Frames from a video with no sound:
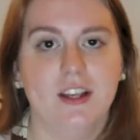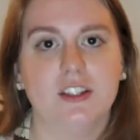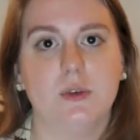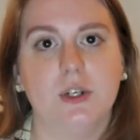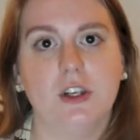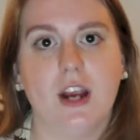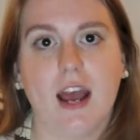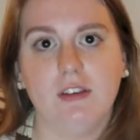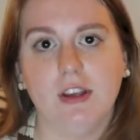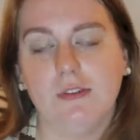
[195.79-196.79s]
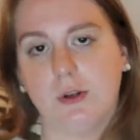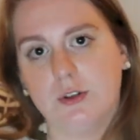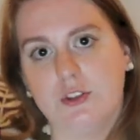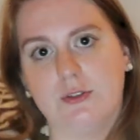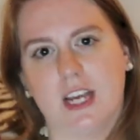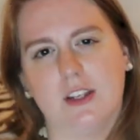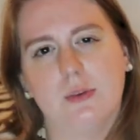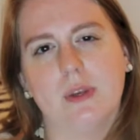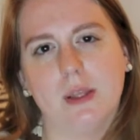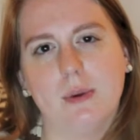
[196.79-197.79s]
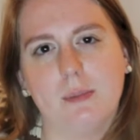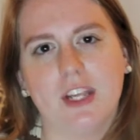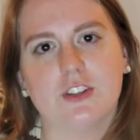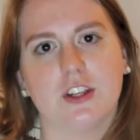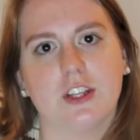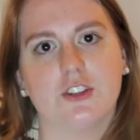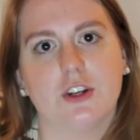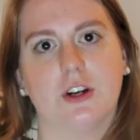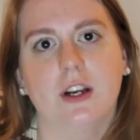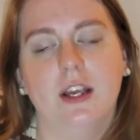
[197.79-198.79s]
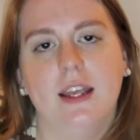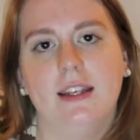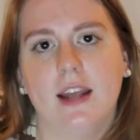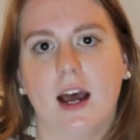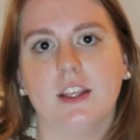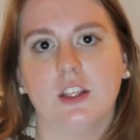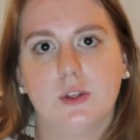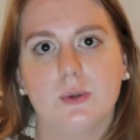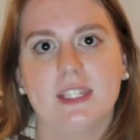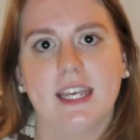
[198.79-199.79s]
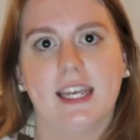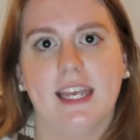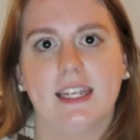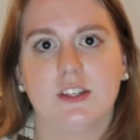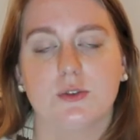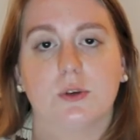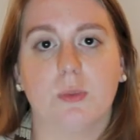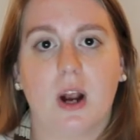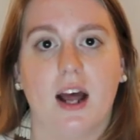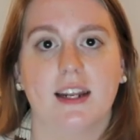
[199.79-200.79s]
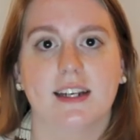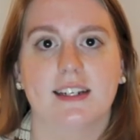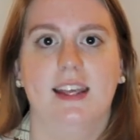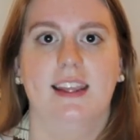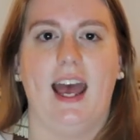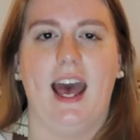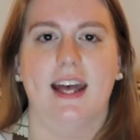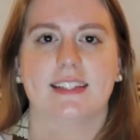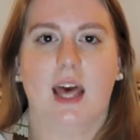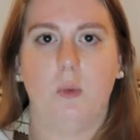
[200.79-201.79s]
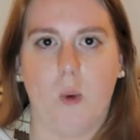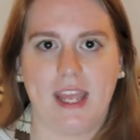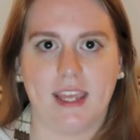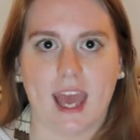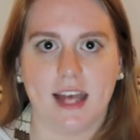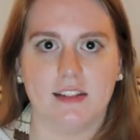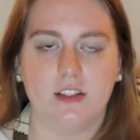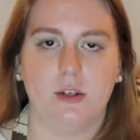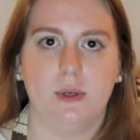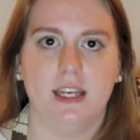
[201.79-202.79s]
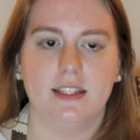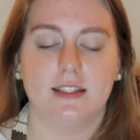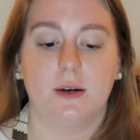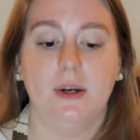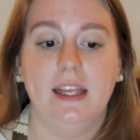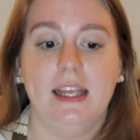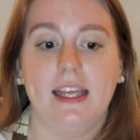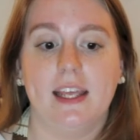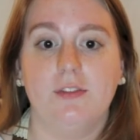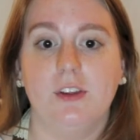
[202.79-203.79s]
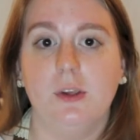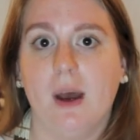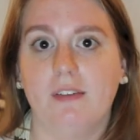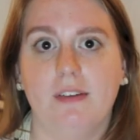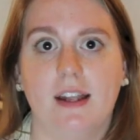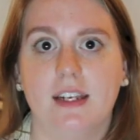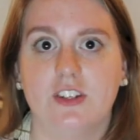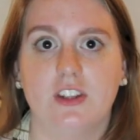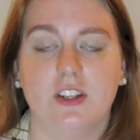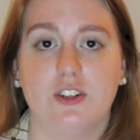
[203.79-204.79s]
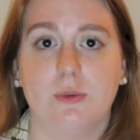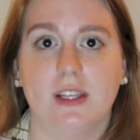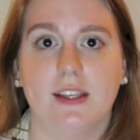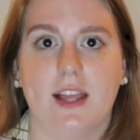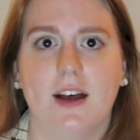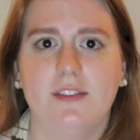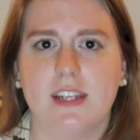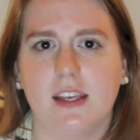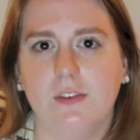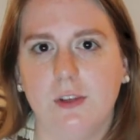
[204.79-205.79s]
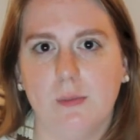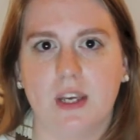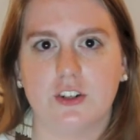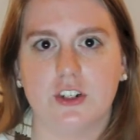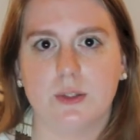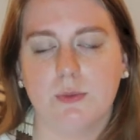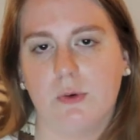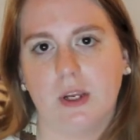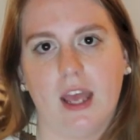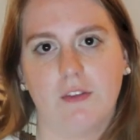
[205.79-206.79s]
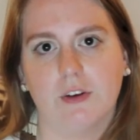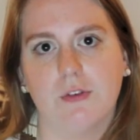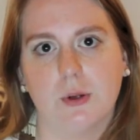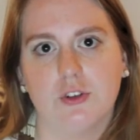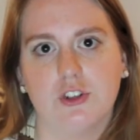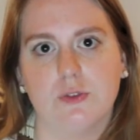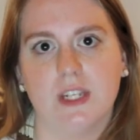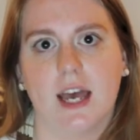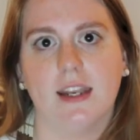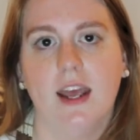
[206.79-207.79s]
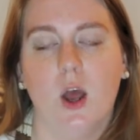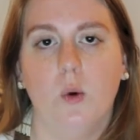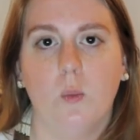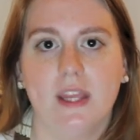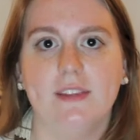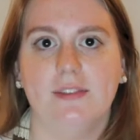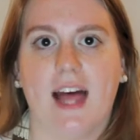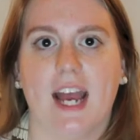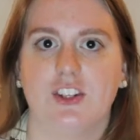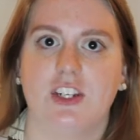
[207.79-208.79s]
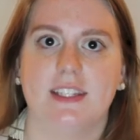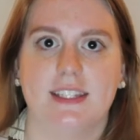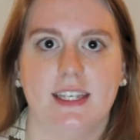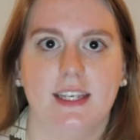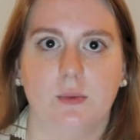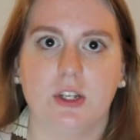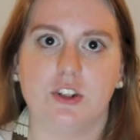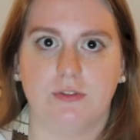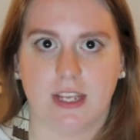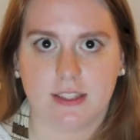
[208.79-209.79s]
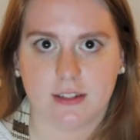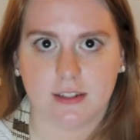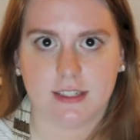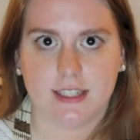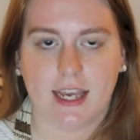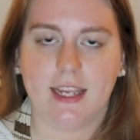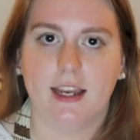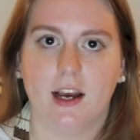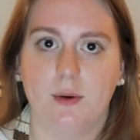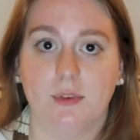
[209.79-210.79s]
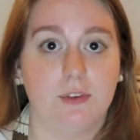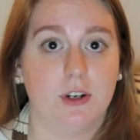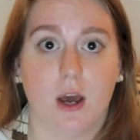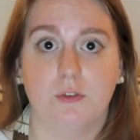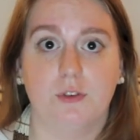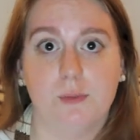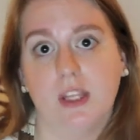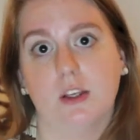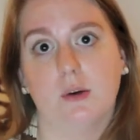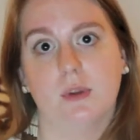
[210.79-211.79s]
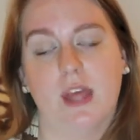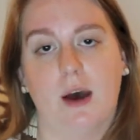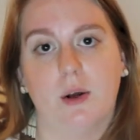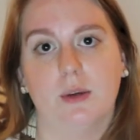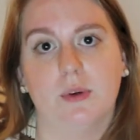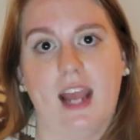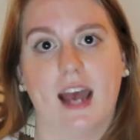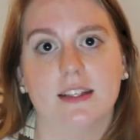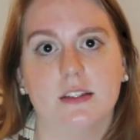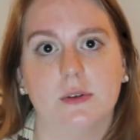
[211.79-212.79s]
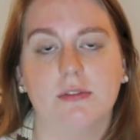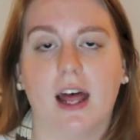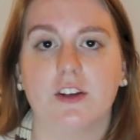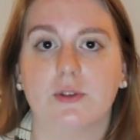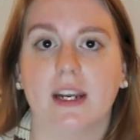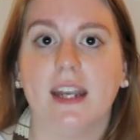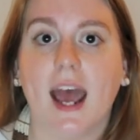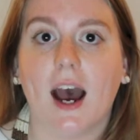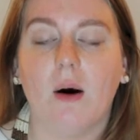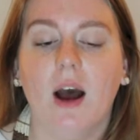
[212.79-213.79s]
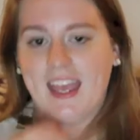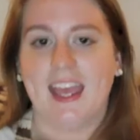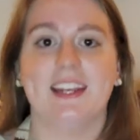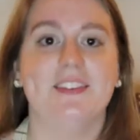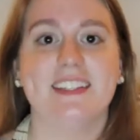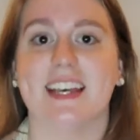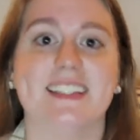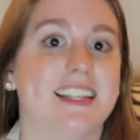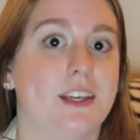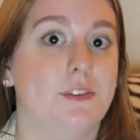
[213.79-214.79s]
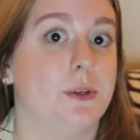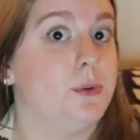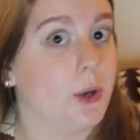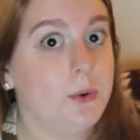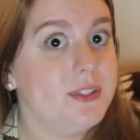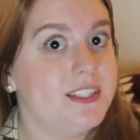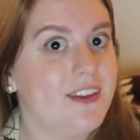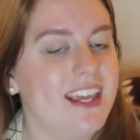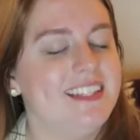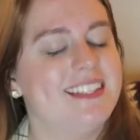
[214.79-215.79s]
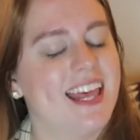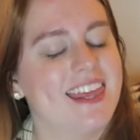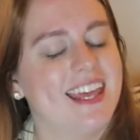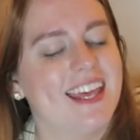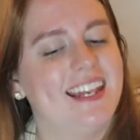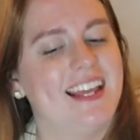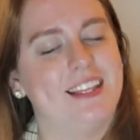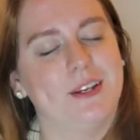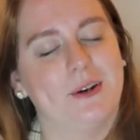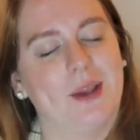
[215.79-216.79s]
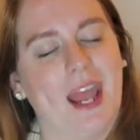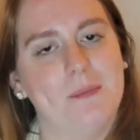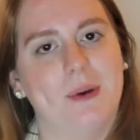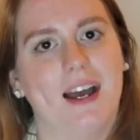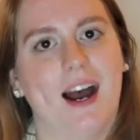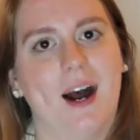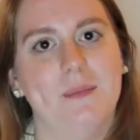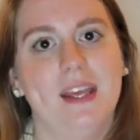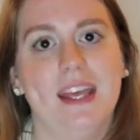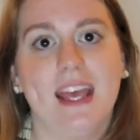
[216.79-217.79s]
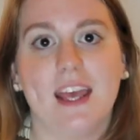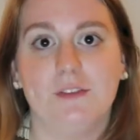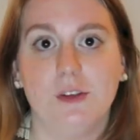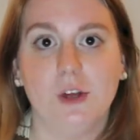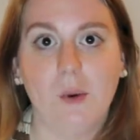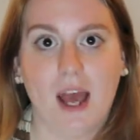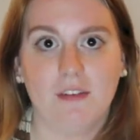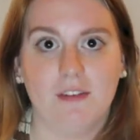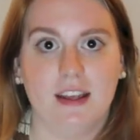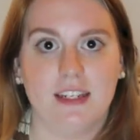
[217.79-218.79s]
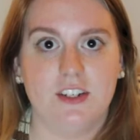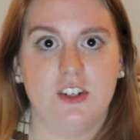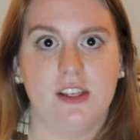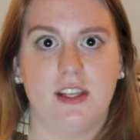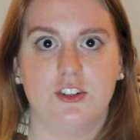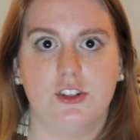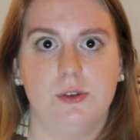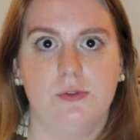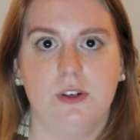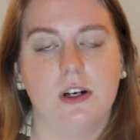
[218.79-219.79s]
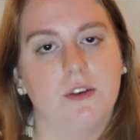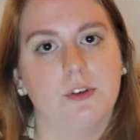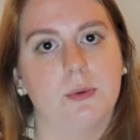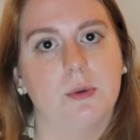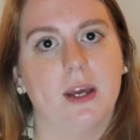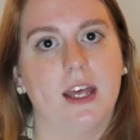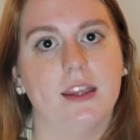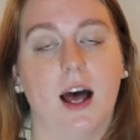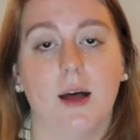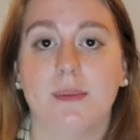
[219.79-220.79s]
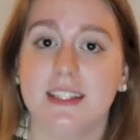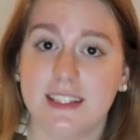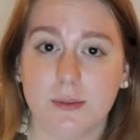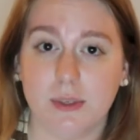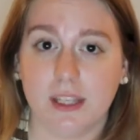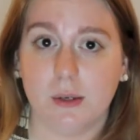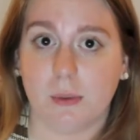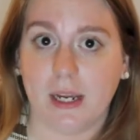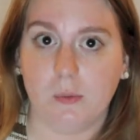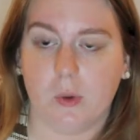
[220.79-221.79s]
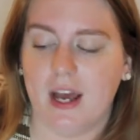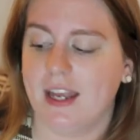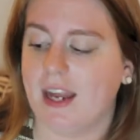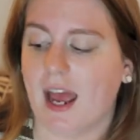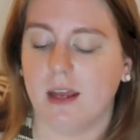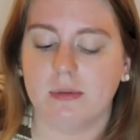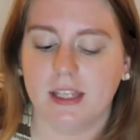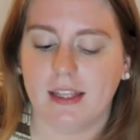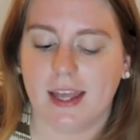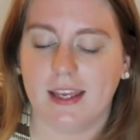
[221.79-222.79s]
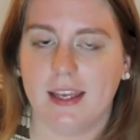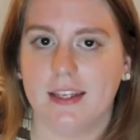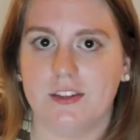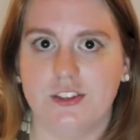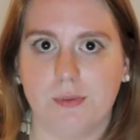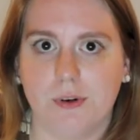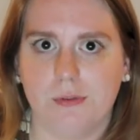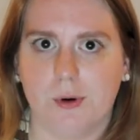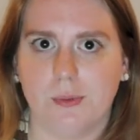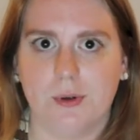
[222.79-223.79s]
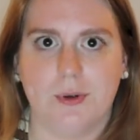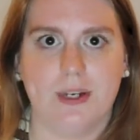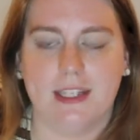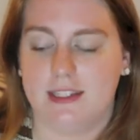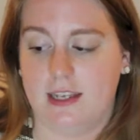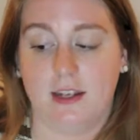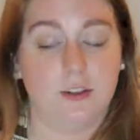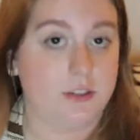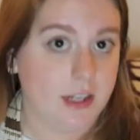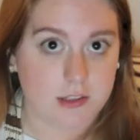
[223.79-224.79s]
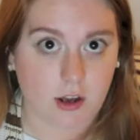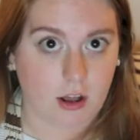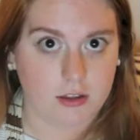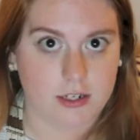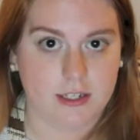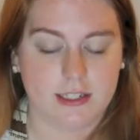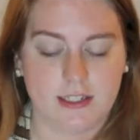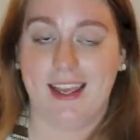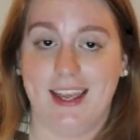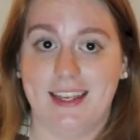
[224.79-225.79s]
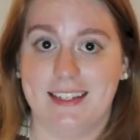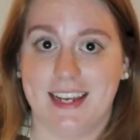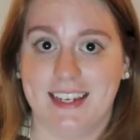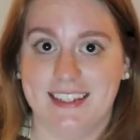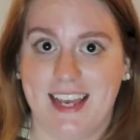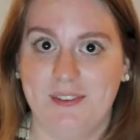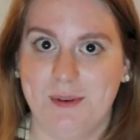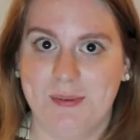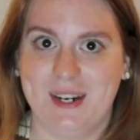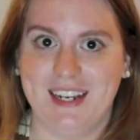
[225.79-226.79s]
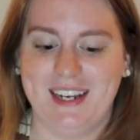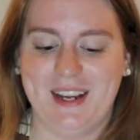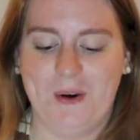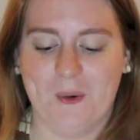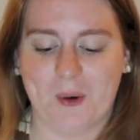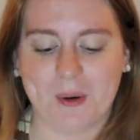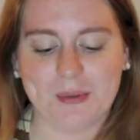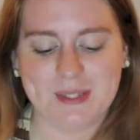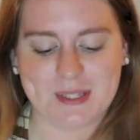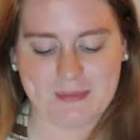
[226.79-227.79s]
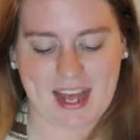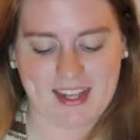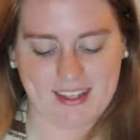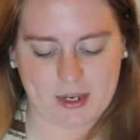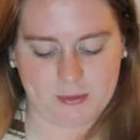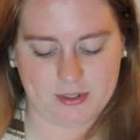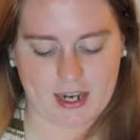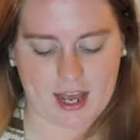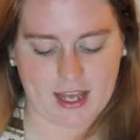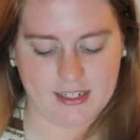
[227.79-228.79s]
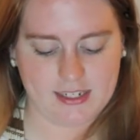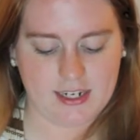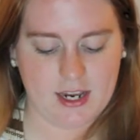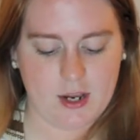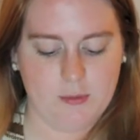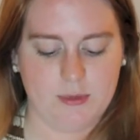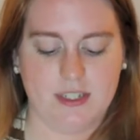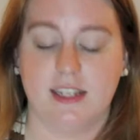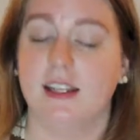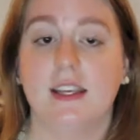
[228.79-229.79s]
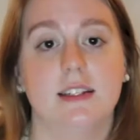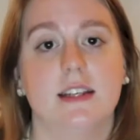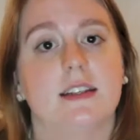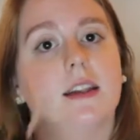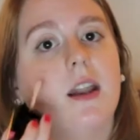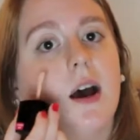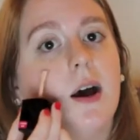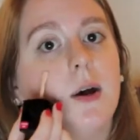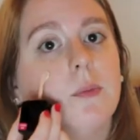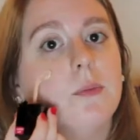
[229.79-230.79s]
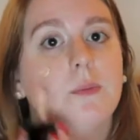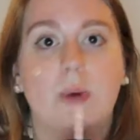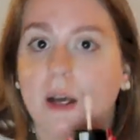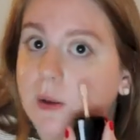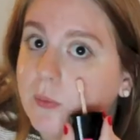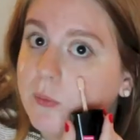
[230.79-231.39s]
So when you're having a photo shoot done, you really want to make sure that you're not using any sort of product that has that white cast to it. So if you have a foundation that you really love, take a few pictures before you have your photo shoot done with a flash and see what your face looks like, if you're not familiar with how it reacts to a flash right now. And if it doesn't give you ghost face, then I think you're okay. But if you don't have a foundation that you feel comfortable with, this is a really great one. I really like it. It's super affordable. It's under $10. It does have a pretty horrible smell. I will not pretend like it doesn't, but